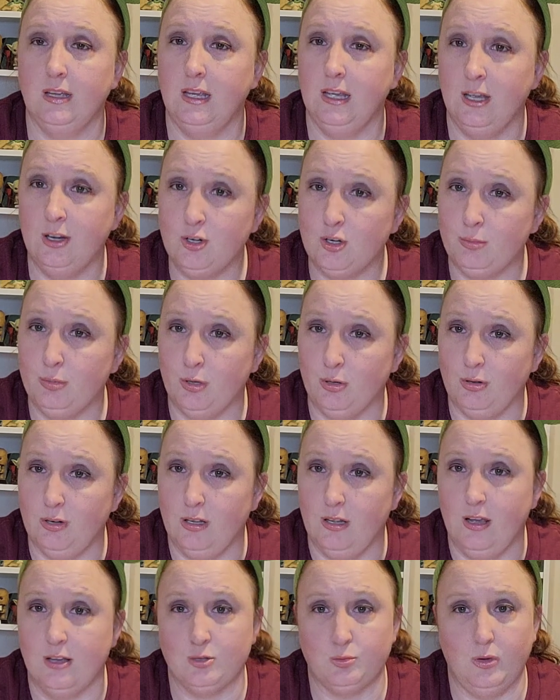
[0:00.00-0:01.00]
inner
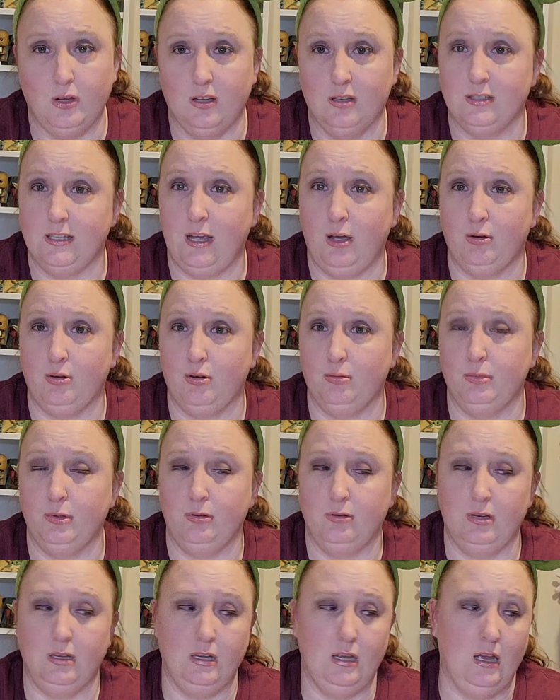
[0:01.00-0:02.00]
beauty as well as outer
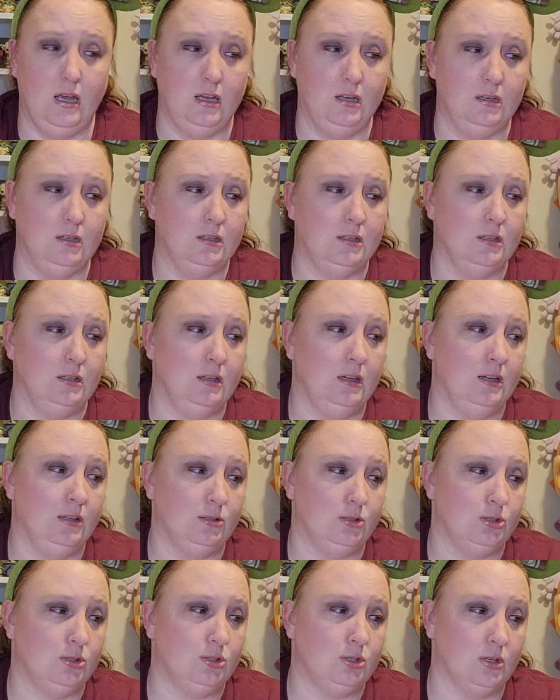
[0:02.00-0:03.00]
beauty. And
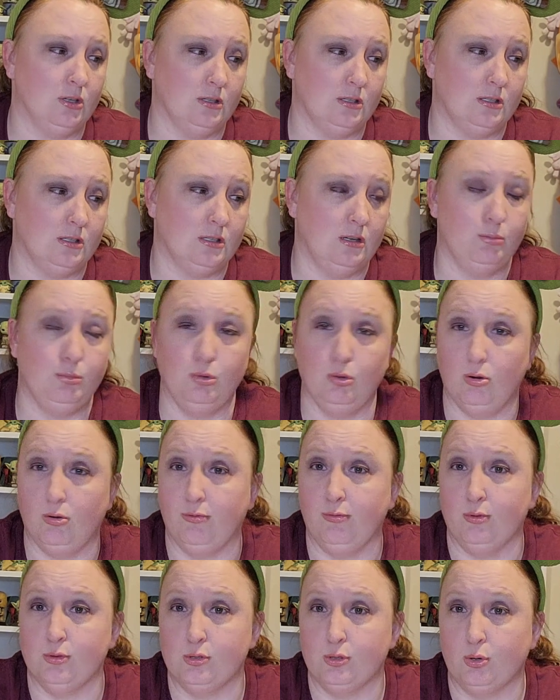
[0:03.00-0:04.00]
it's just a
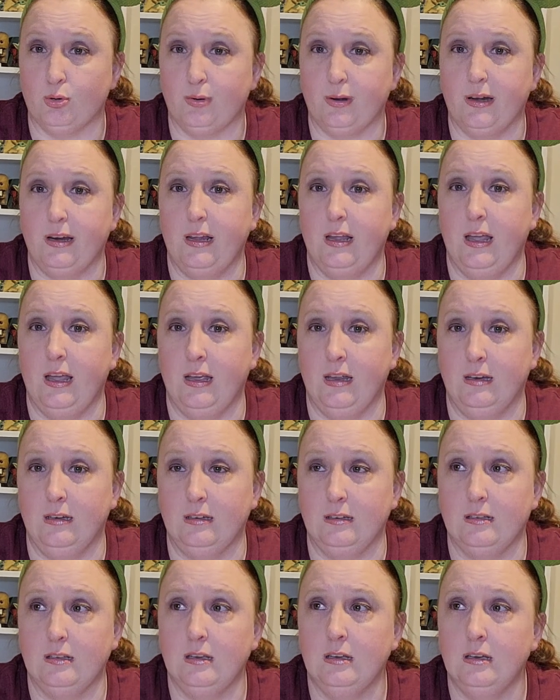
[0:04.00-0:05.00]
beautiful story
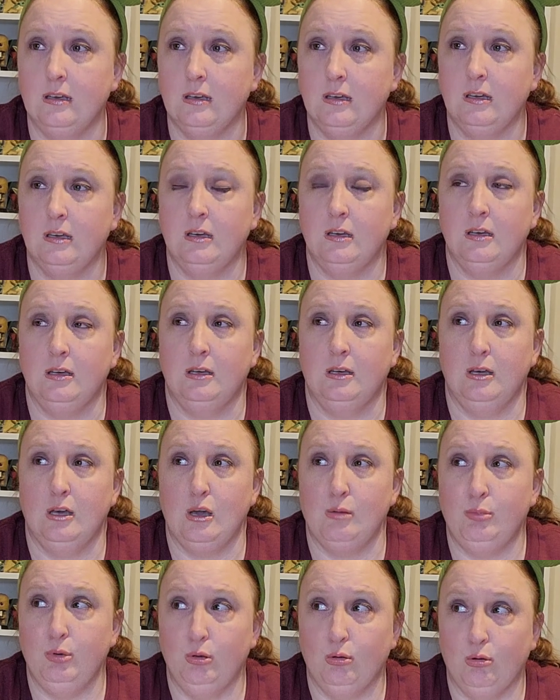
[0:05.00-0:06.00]
and
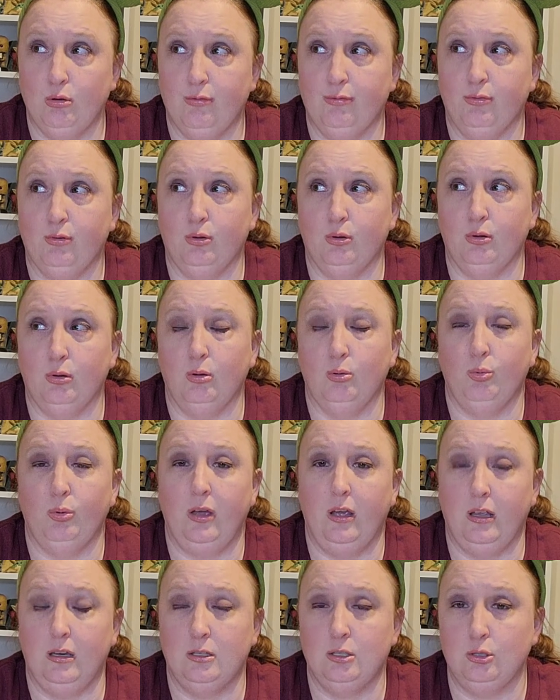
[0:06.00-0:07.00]
a beautiful
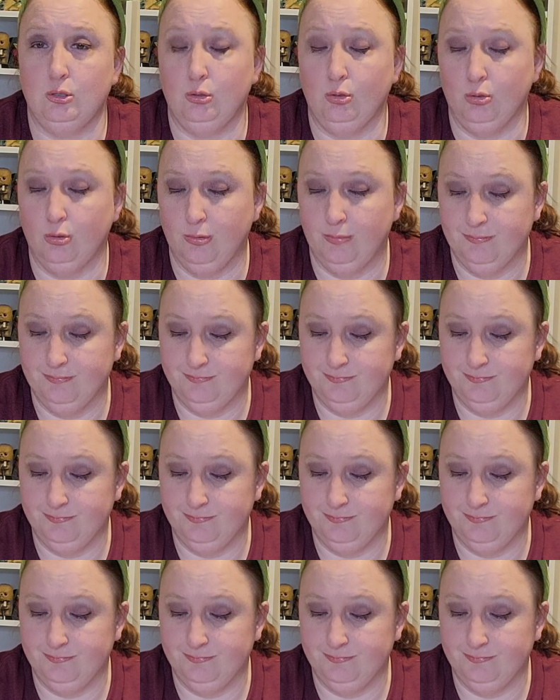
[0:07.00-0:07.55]
way to